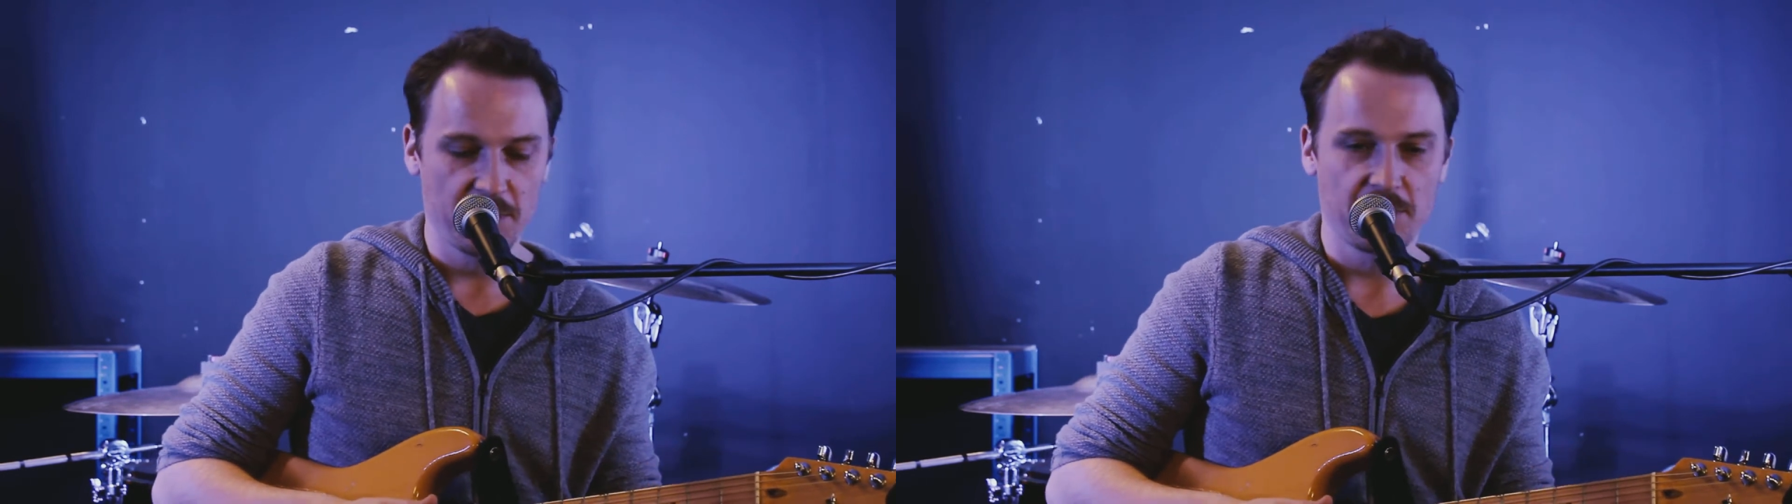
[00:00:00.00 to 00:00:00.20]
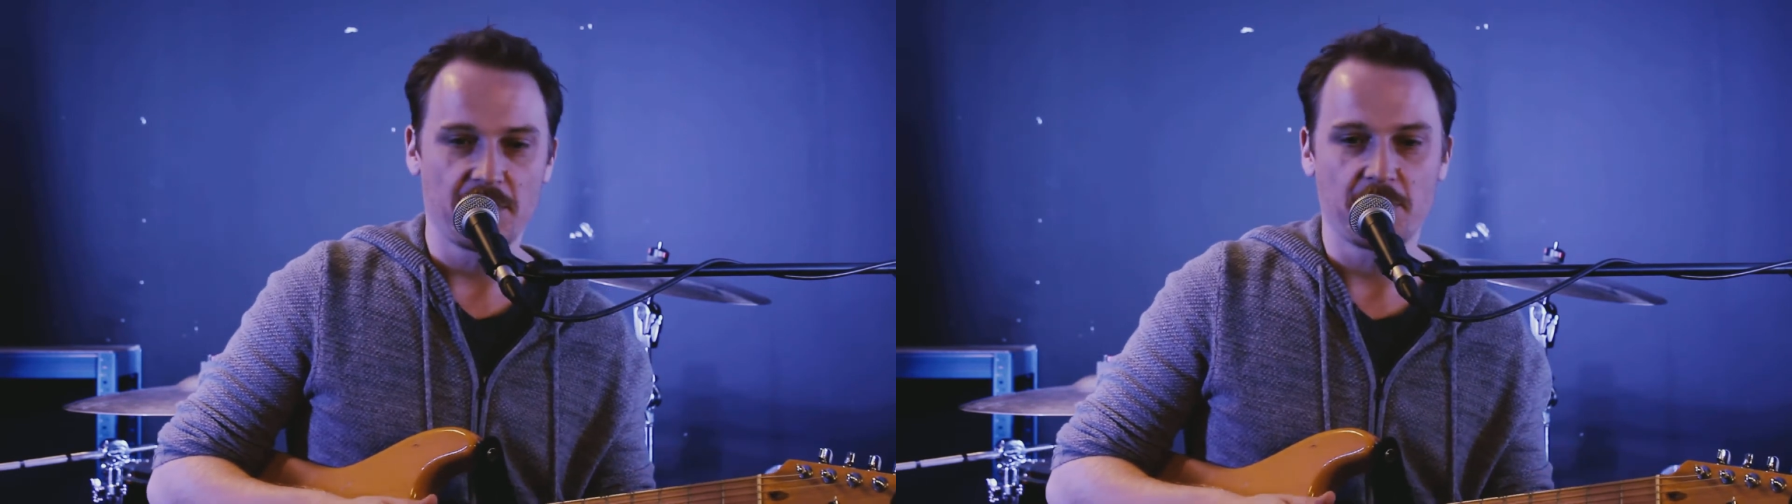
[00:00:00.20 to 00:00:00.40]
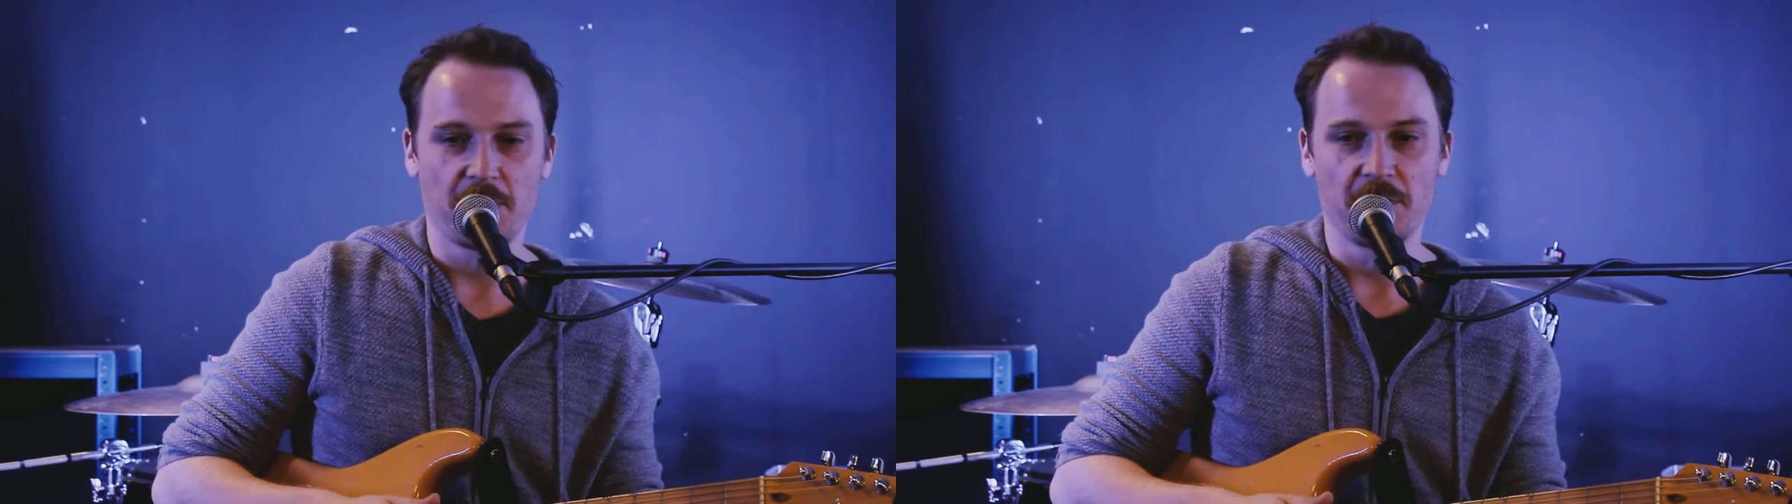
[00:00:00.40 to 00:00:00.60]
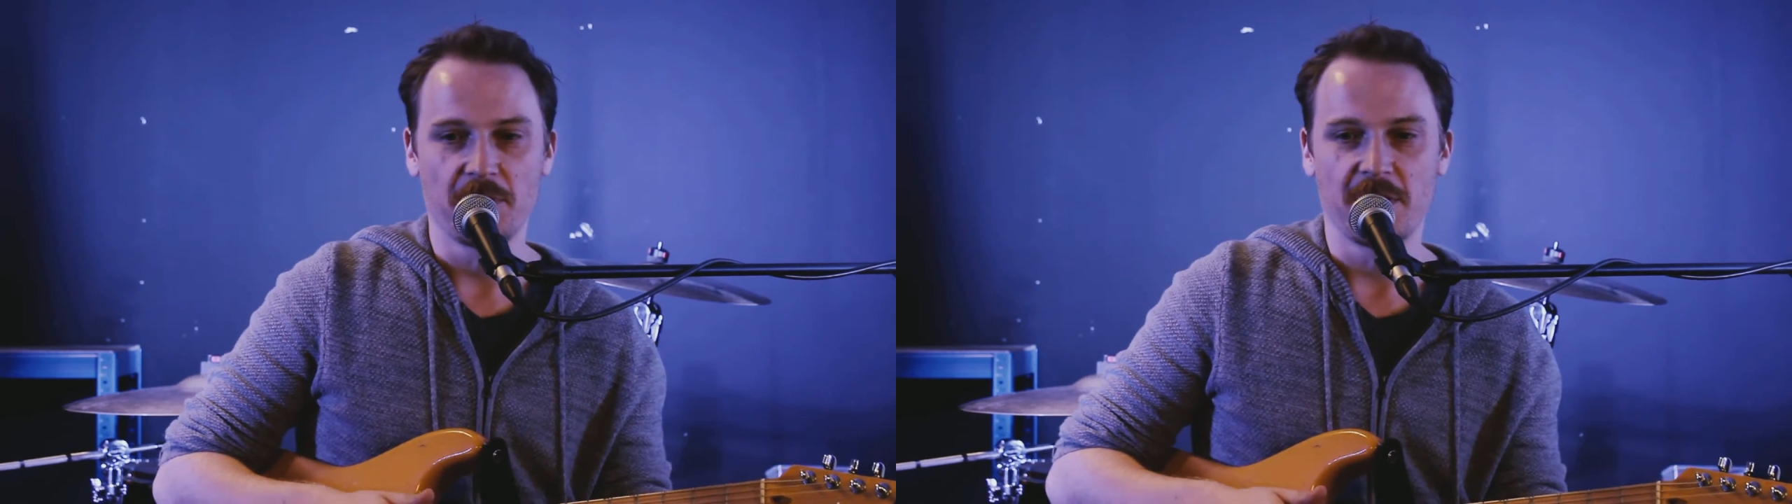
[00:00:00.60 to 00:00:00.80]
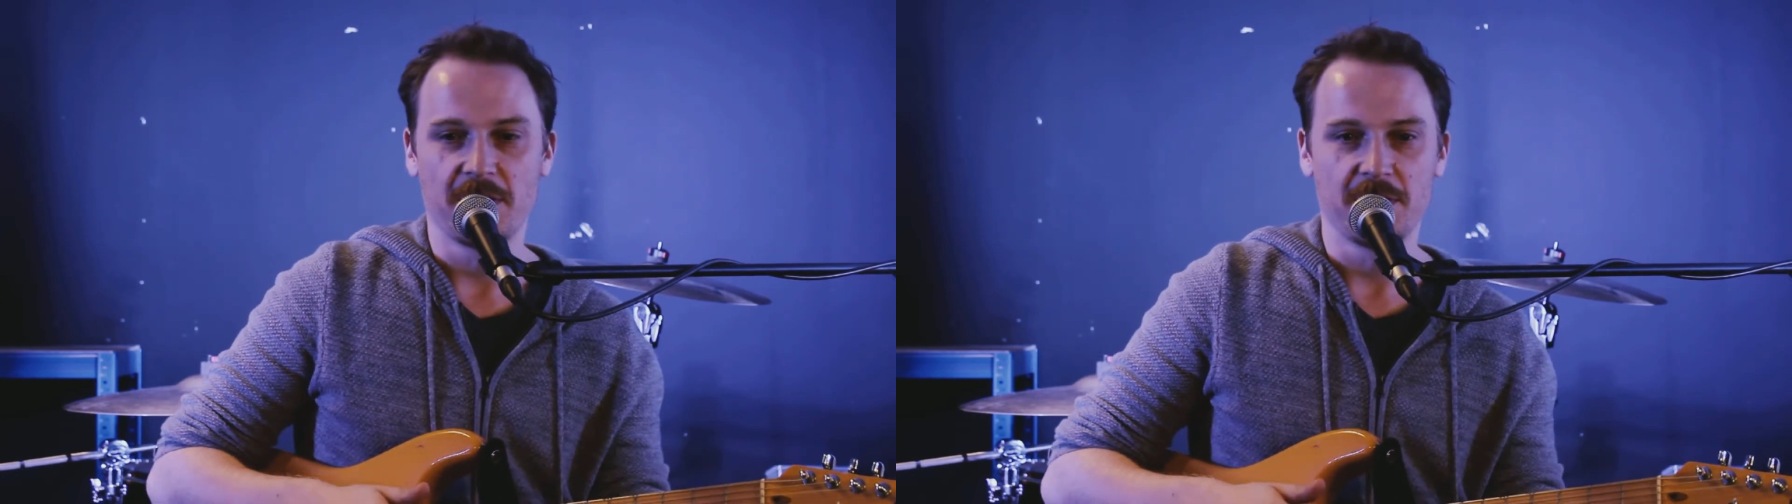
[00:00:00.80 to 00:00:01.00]
to talk
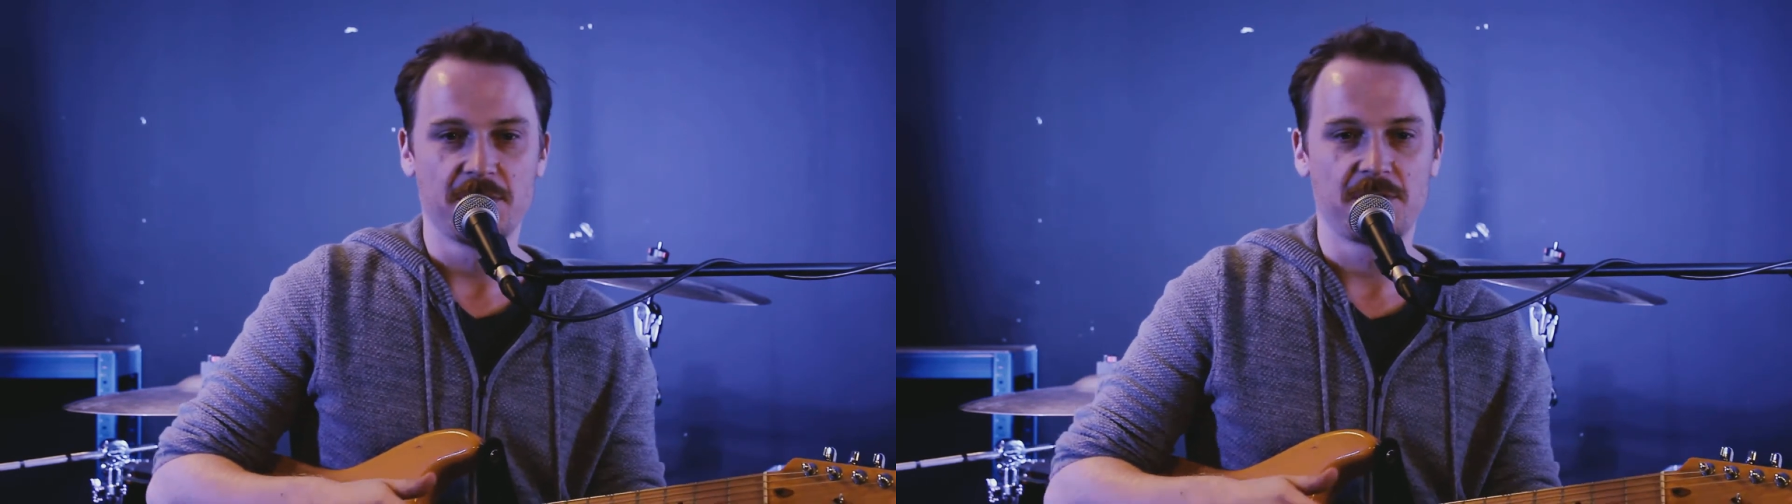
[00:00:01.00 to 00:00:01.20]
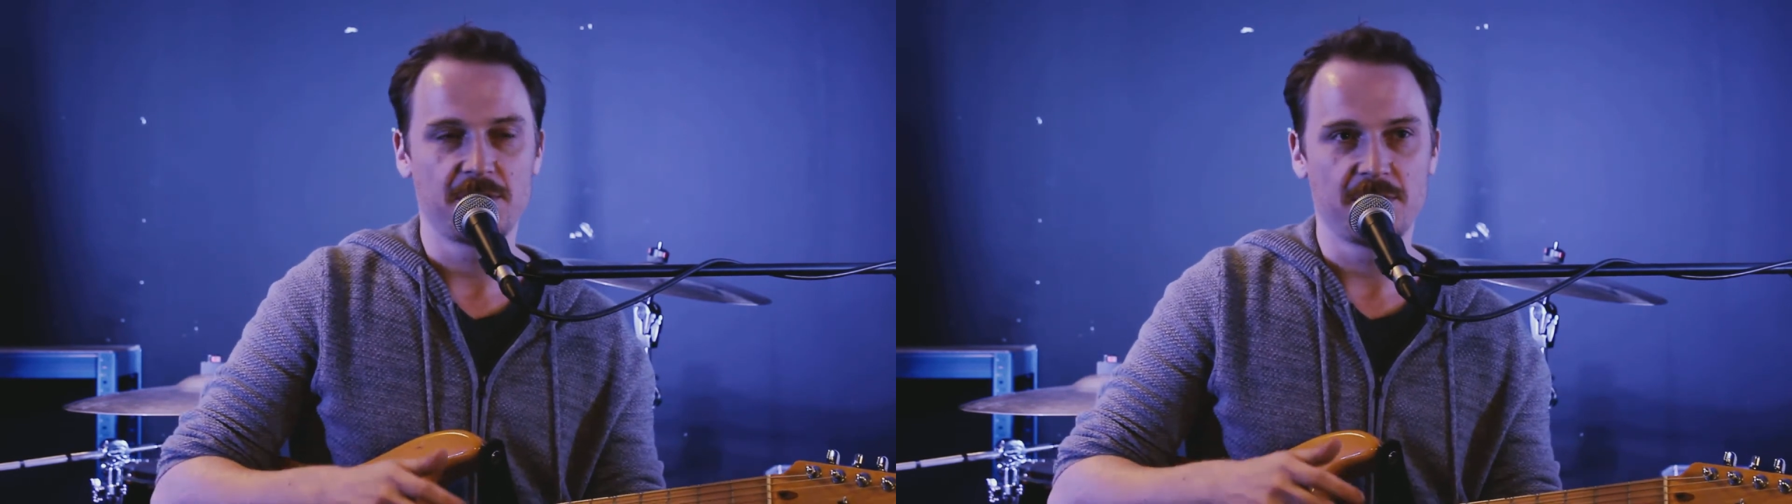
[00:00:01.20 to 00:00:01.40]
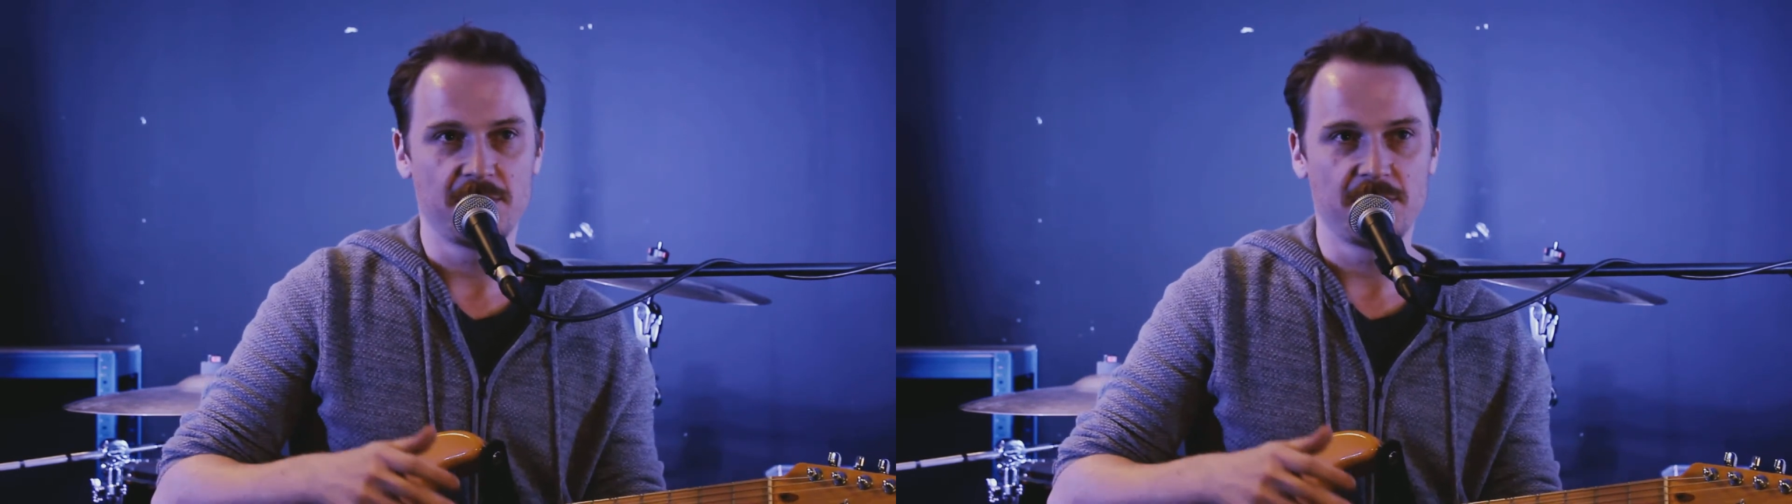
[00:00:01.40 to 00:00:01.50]
about is